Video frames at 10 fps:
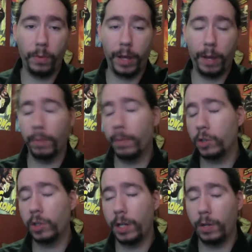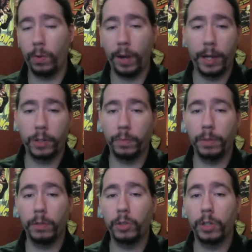without permission and or
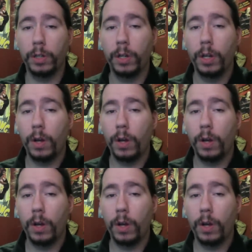attribution